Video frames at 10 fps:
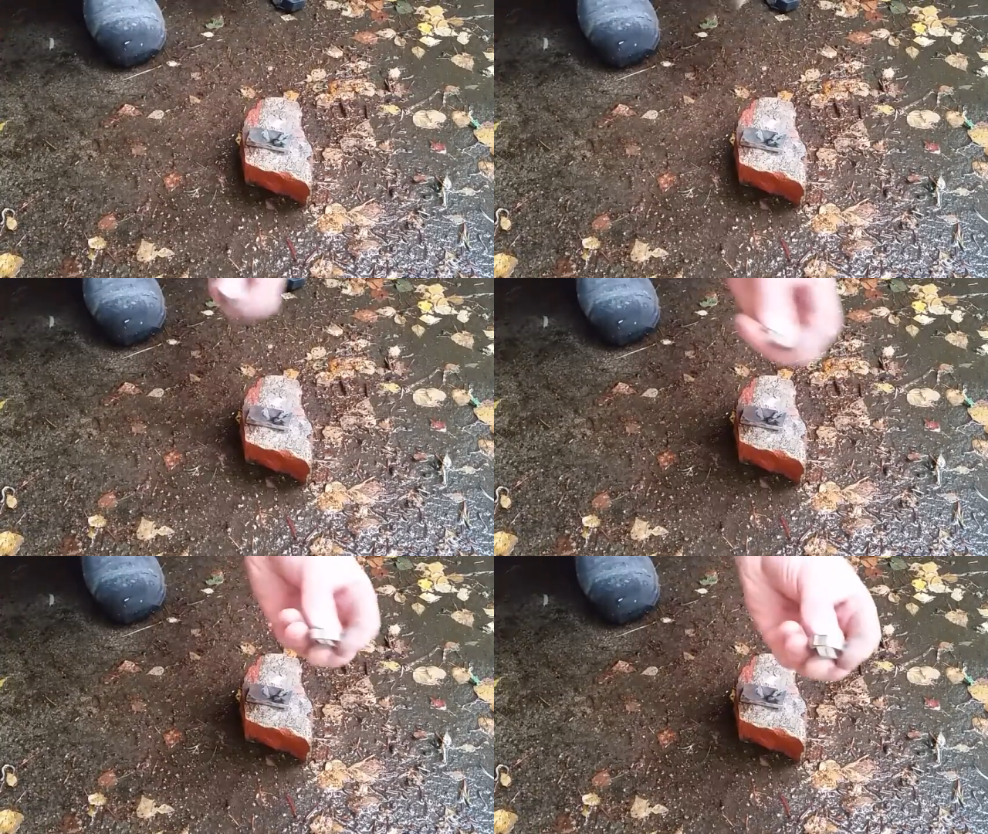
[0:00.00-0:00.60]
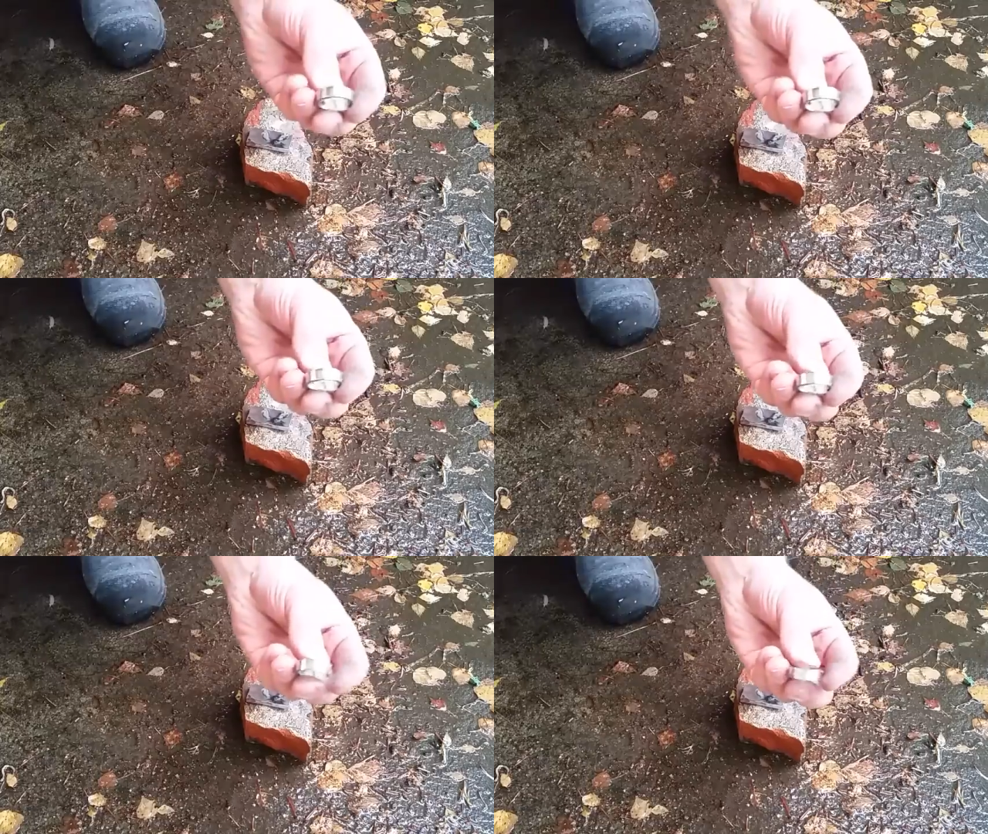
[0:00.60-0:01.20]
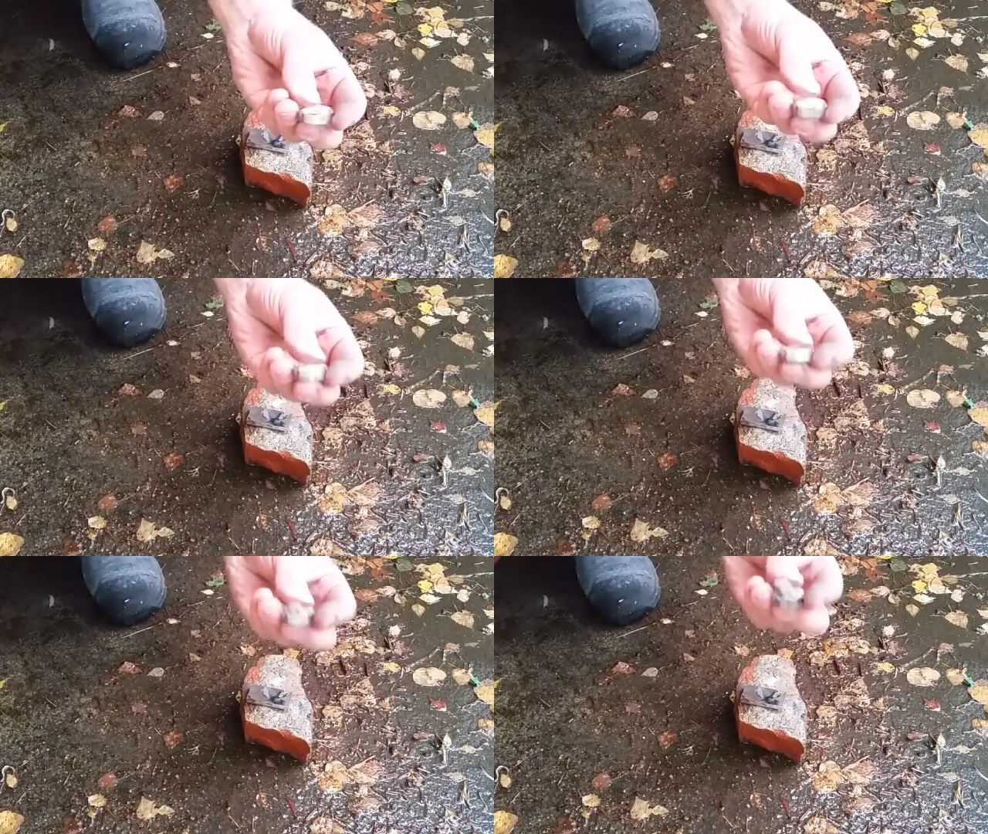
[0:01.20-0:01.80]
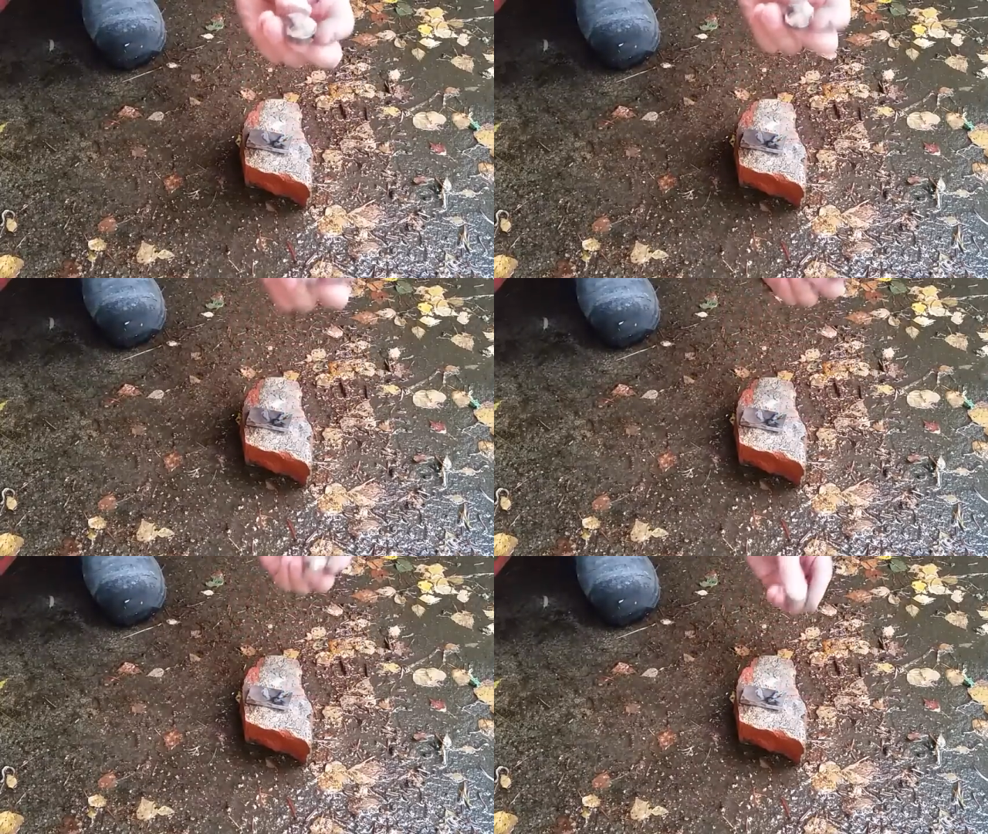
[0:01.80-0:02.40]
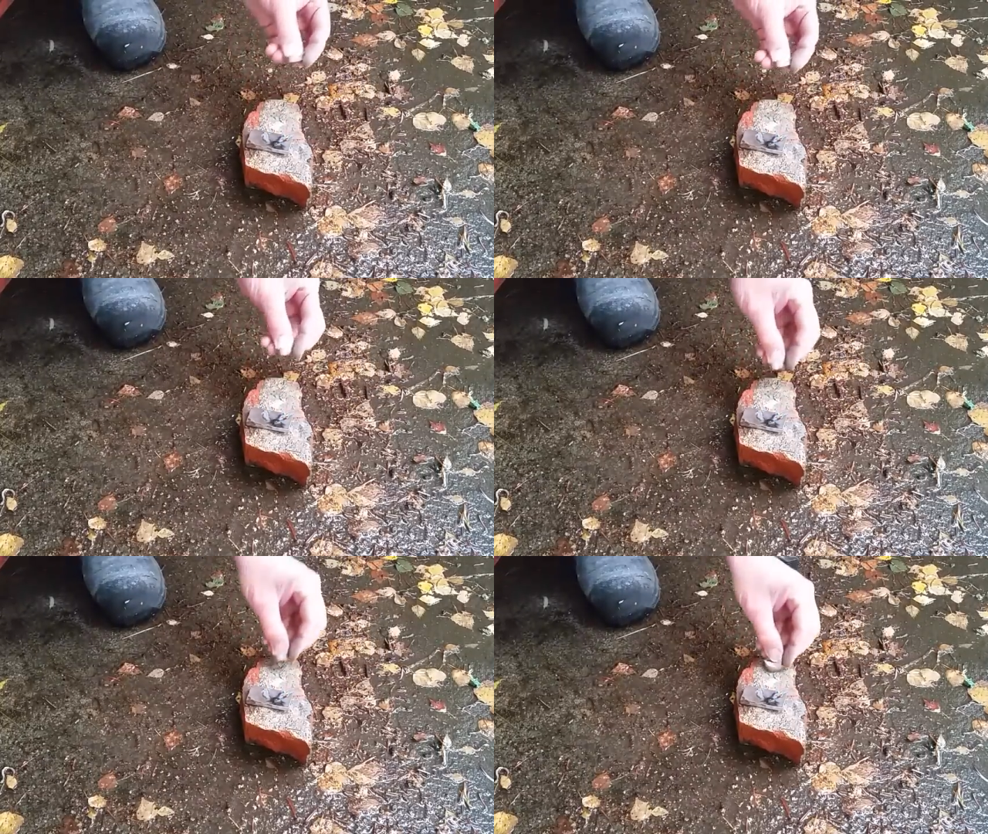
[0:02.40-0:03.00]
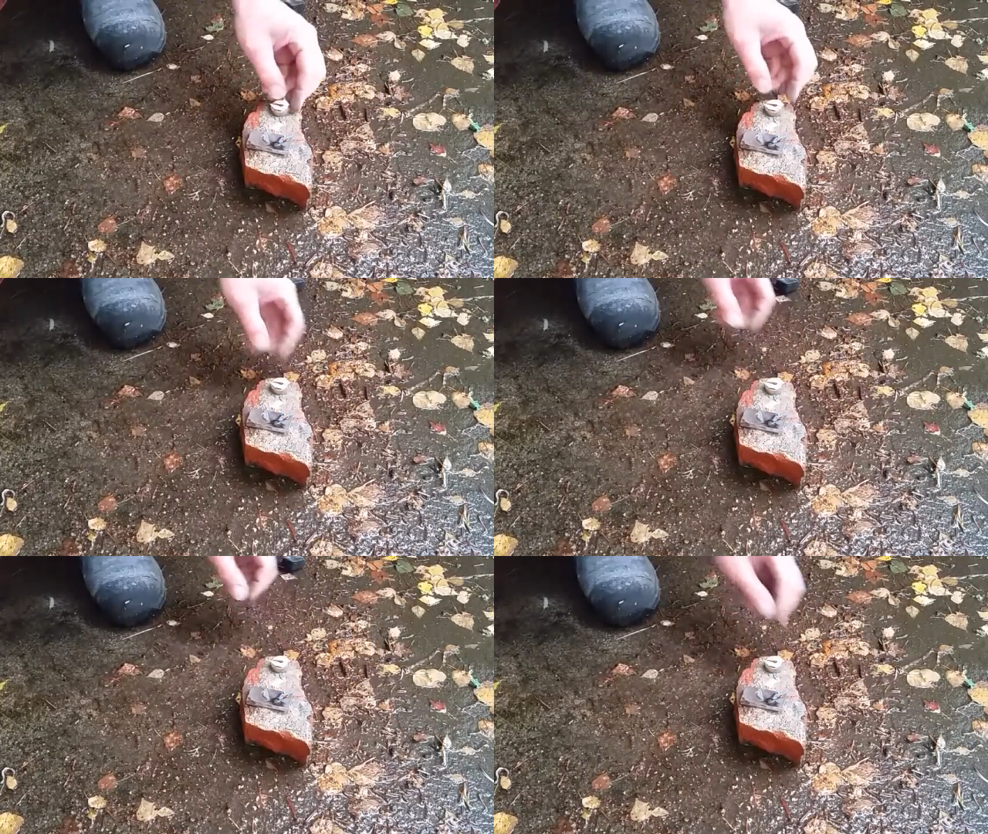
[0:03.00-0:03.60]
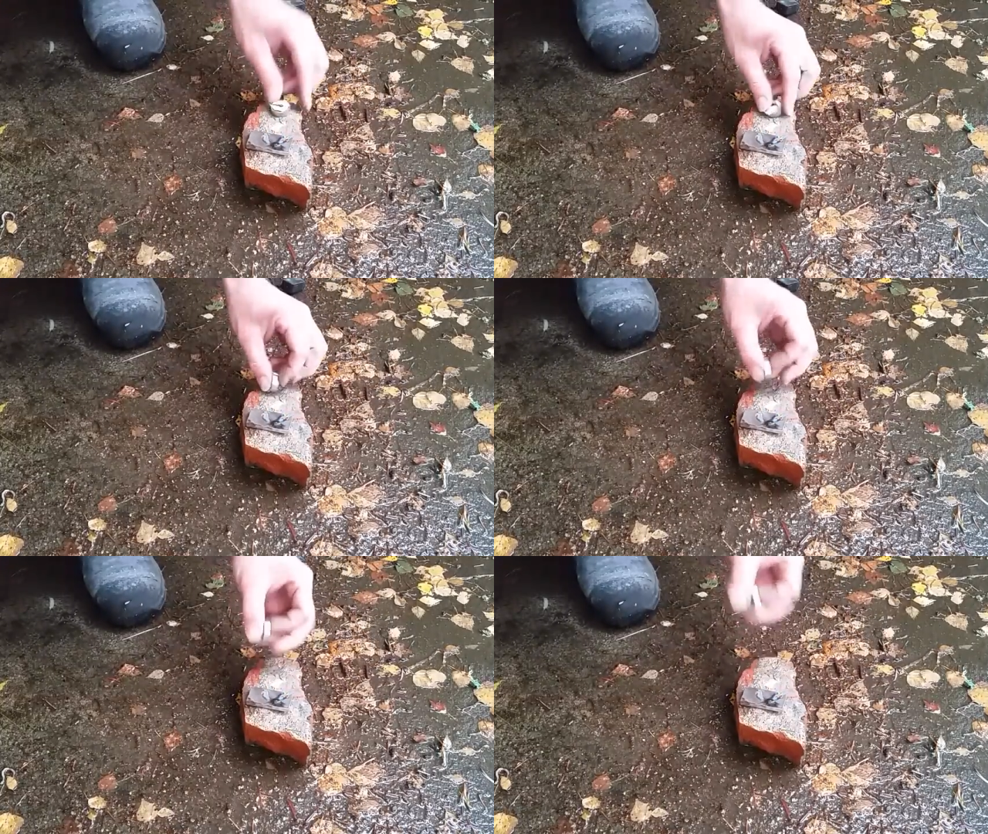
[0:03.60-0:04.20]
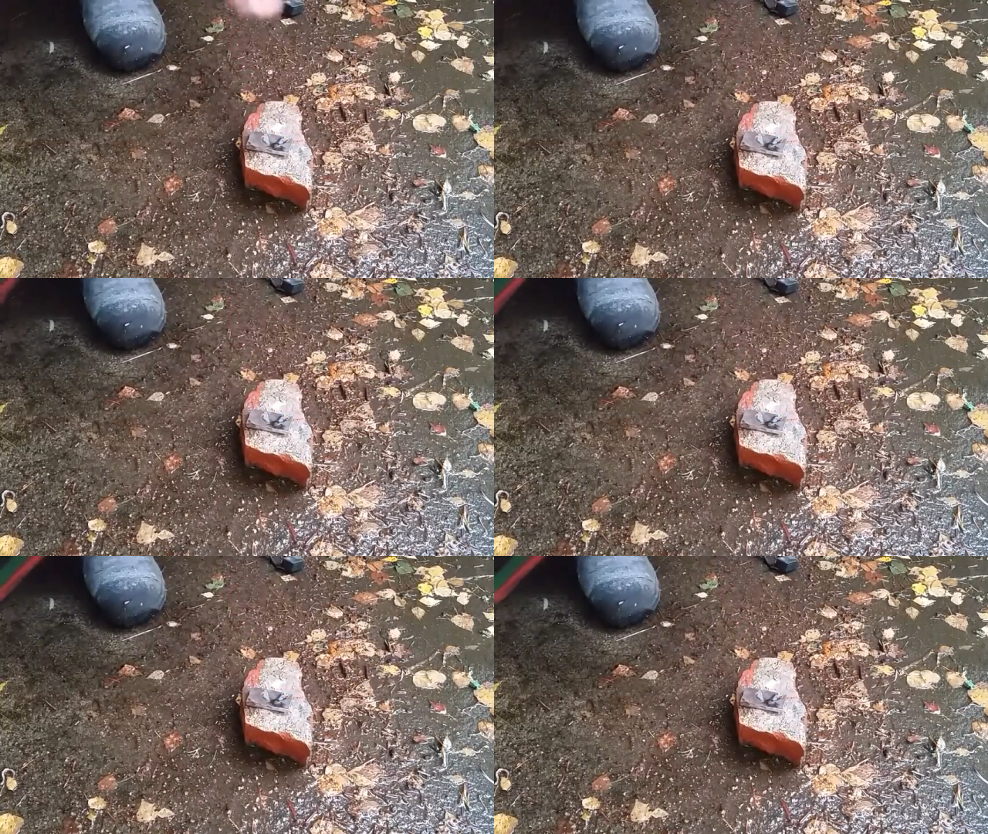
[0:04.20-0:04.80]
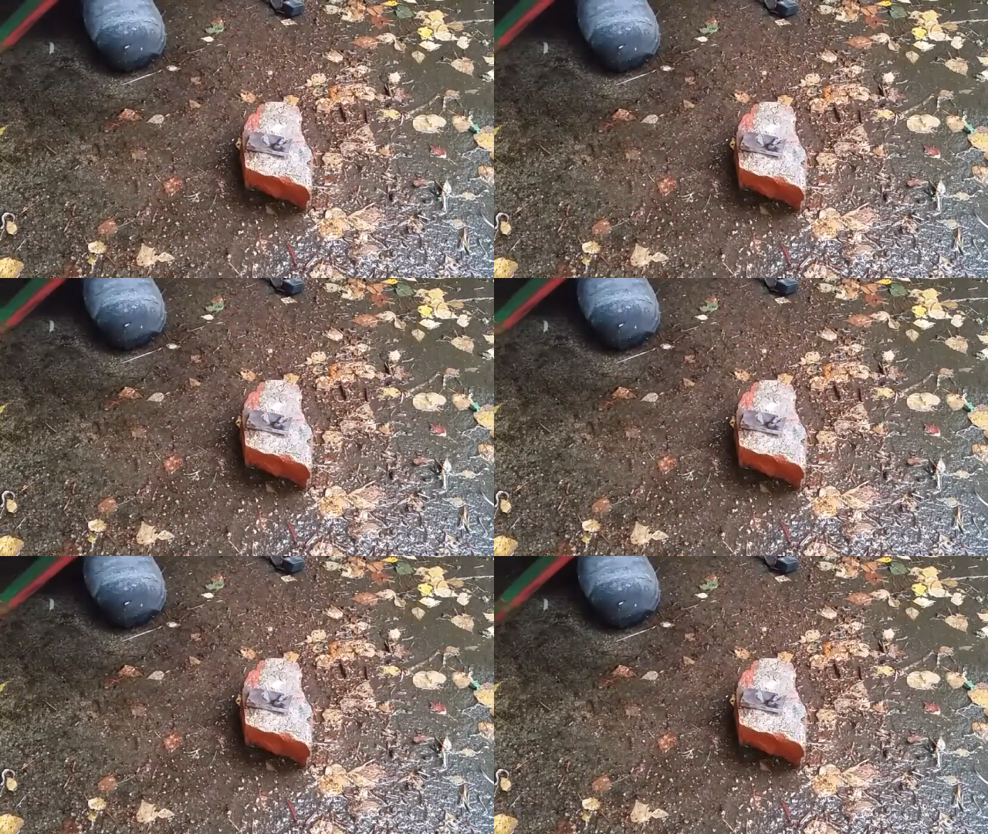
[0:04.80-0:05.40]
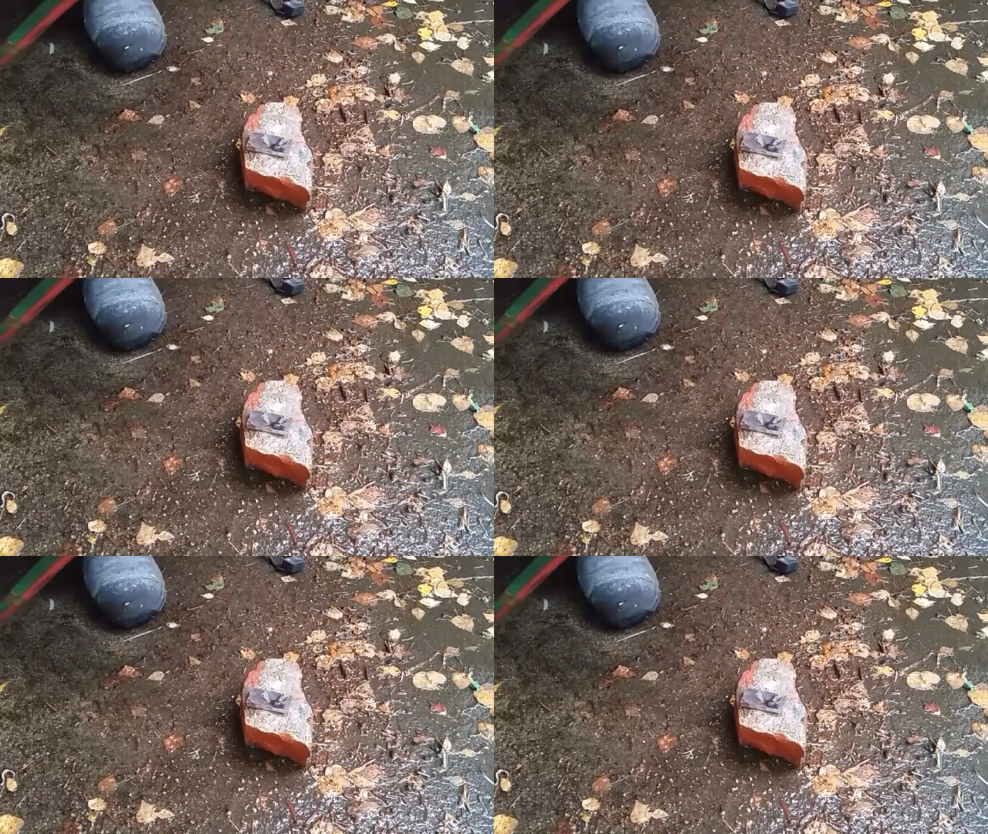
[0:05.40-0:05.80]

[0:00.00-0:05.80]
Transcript: (no speaker visible)